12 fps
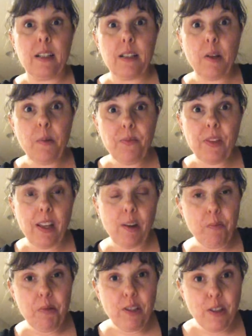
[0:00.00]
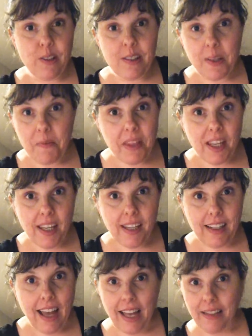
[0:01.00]
So I hope you learned
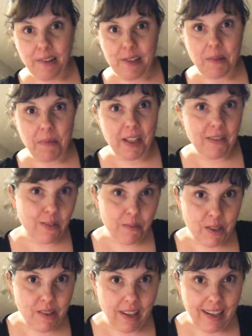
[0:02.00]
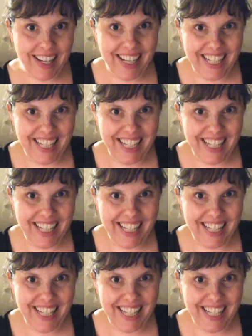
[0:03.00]
something. I learned something from you guys